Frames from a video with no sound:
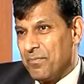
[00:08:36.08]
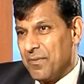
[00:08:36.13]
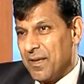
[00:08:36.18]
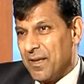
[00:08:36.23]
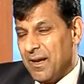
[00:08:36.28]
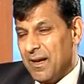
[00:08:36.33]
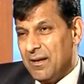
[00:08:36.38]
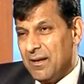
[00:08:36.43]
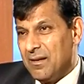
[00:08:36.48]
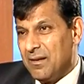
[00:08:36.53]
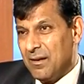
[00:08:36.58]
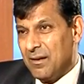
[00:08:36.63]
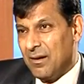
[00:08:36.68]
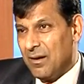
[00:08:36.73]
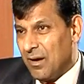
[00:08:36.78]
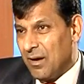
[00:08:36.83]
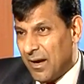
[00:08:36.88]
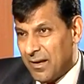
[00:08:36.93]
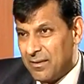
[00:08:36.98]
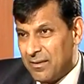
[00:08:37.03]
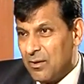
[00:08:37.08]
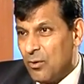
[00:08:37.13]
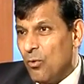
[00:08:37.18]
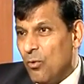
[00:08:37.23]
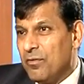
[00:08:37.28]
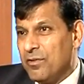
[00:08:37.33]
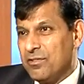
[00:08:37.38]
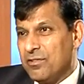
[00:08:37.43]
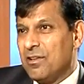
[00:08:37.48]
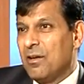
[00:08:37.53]
and I think
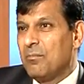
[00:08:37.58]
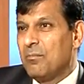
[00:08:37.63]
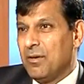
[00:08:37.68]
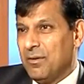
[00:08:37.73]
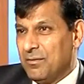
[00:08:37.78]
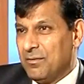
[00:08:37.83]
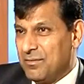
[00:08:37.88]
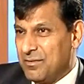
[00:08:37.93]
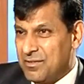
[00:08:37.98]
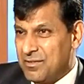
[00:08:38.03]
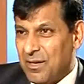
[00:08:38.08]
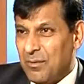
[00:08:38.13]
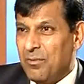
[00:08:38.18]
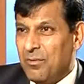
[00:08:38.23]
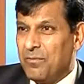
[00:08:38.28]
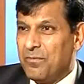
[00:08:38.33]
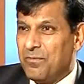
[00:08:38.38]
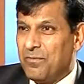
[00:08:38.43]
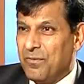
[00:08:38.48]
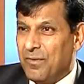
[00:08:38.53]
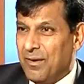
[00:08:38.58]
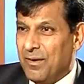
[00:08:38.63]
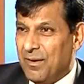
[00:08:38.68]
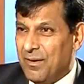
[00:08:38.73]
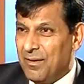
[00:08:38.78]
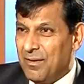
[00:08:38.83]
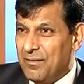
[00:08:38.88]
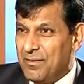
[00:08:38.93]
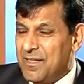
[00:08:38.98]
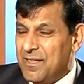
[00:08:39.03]
over summer some
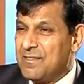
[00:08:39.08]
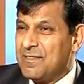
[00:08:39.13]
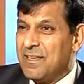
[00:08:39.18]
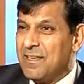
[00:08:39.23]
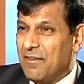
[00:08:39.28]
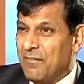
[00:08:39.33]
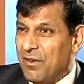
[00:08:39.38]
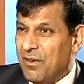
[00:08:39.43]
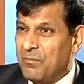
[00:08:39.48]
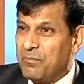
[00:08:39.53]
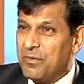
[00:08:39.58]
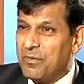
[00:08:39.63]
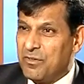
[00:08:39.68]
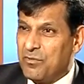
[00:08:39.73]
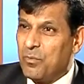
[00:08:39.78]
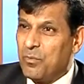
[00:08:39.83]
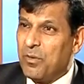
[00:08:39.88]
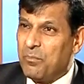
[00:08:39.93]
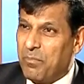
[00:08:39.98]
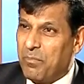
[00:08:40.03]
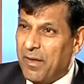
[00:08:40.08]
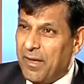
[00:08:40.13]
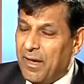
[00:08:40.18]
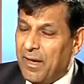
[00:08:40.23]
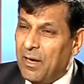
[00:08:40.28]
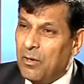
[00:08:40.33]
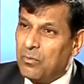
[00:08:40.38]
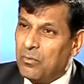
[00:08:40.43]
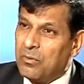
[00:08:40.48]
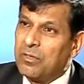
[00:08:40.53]
of these developments will play
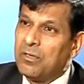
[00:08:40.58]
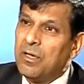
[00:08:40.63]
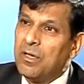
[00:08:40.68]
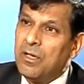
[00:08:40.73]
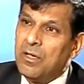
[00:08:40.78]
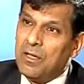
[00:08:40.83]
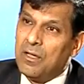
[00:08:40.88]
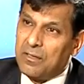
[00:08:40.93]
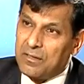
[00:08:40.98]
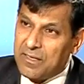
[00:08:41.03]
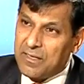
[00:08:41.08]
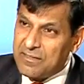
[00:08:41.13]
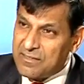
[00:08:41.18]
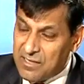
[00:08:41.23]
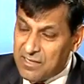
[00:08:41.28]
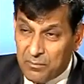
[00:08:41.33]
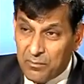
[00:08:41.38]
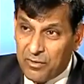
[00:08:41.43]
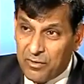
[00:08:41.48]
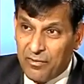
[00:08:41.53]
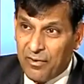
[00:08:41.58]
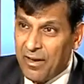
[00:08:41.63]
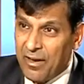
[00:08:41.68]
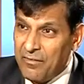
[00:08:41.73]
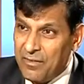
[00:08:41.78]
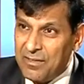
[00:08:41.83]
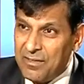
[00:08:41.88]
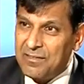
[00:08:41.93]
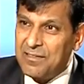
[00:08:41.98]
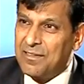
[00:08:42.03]
out. The summer
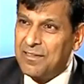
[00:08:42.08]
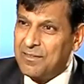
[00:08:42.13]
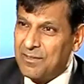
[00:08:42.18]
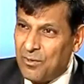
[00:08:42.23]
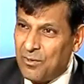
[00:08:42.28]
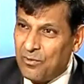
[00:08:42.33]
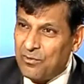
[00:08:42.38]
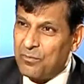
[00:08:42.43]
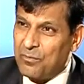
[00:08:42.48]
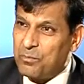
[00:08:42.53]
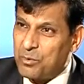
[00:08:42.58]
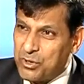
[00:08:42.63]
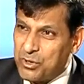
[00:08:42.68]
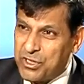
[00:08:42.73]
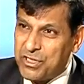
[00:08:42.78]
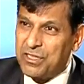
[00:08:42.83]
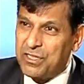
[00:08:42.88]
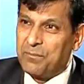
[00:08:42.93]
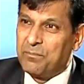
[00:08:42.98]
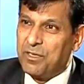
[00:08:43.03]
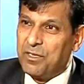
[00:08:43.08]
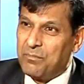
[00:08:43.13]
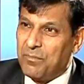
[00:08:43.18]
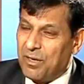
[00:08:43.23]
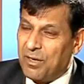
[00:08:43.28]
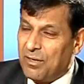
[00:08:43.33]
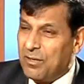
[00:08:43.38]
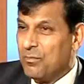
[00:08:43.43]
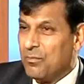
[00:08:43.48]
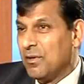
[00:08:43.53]
driving season also pushes up
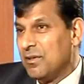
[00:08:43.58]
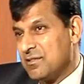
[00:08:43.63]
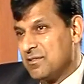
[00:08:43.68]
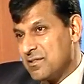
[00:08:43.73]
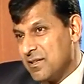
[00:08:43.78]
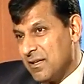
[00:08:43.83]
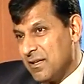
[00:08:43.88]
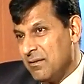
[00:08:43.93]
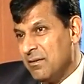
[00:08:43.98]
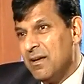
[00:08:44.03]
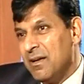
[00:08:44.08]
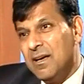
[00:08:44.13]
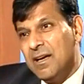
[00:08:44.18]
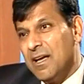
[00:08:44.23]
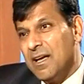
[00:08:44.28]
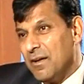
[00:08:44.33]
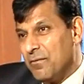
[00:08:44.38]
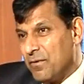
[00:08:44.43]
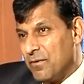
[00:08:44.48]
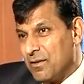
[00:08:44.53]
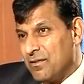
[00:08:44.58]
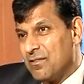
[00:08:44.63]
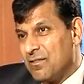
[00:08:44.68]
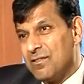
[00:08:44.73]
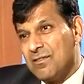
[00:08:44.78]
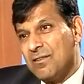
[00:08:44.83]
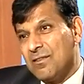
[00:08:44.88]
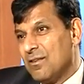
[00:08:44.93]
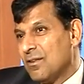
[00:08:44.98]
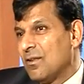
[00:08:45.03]
demand. We'll see if it's
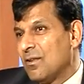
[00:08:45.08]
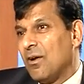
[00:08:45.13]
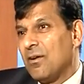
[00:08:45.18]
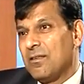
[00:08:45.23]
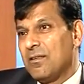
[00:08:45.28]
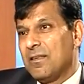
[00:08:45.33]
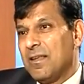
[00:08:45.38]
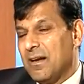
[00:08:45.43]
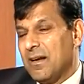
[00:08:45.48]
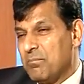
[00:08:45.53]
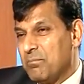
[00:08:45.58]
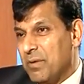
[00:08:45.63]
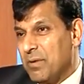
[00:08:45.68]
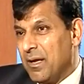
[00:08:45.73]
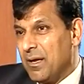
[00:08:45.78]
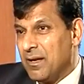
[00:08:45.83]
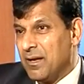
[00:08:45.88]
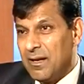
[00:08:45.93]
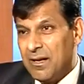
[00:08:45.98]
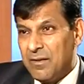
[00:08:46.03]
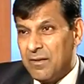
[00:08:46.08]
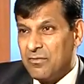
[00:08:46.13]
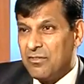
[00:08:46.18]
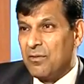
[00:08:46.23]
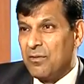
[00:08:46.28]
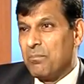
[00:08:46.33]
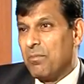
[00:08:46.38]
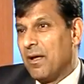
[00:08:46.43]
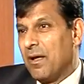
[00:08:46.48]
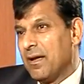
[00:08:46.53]
not that big, and if
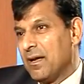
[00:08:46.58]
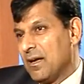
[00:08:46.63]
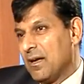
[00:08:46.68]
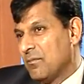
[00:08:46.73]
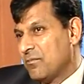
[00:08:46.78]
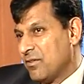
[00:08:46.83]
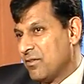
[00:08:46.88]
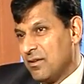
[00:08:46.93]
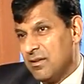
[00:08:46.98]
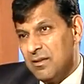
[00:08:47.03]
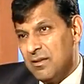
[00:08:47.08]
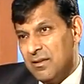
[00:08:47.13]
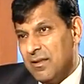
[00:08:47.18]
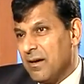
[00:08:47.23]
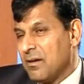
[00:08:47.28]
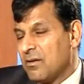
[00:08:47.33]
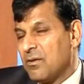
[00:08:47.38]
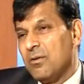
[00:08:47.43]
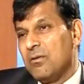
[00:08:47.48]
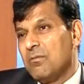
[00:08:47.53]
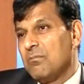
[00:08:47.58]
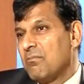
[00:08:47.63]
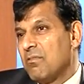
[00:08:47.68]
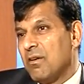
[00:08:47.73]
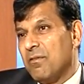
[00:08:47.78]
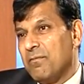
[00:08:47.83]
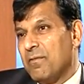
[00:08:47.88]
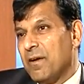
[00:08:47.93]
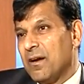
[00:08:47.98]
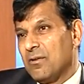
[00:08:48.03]
supply comes in, that could
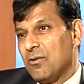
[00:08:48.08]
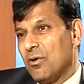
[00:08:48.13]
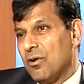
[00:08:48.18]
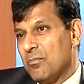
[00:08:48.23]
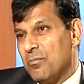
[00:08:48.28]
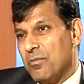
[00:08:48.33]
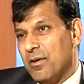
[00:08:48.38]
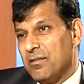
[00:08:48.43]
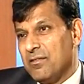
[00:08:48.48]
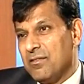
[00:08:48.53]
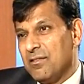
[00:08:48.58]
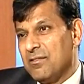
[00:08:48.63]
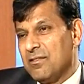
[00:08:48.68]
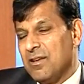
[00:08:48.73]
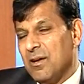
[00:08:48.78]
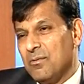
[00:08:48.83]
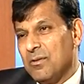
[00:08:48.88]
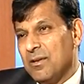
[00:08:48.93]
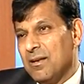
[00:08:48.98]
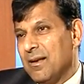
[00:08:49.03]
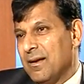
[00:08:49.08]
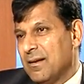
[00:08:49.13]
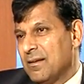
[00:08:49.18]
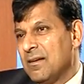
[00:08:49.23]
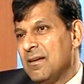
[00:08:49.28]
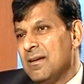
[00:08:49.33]
affect oil prices down the line.